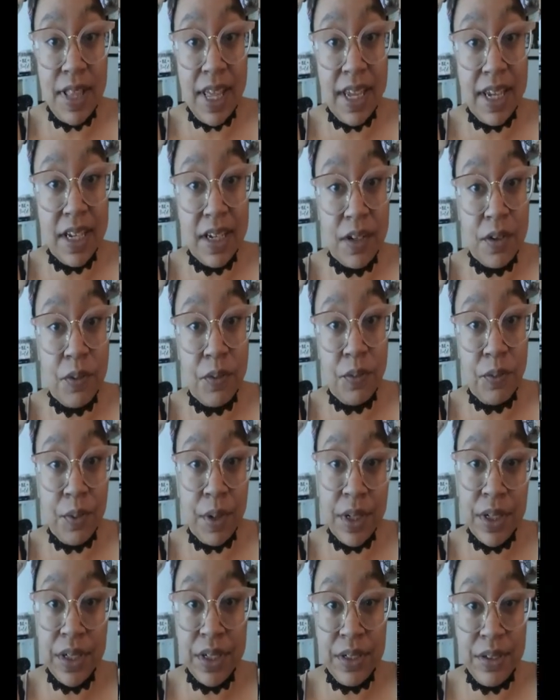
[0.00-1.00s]
like,
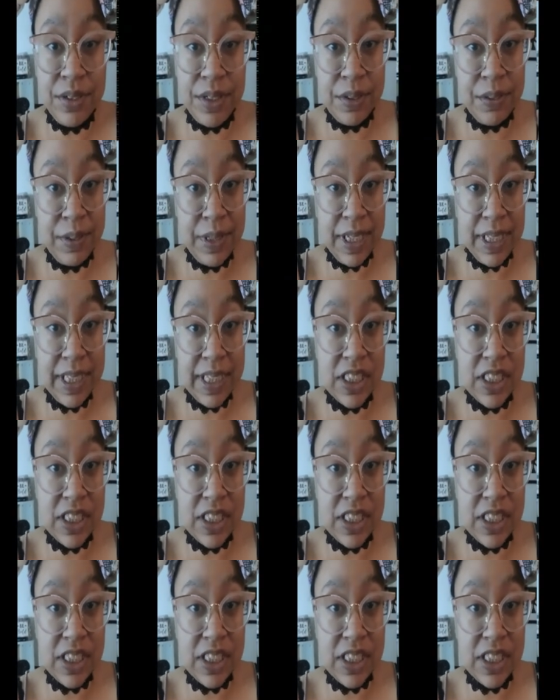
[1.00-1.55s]
what are you doing?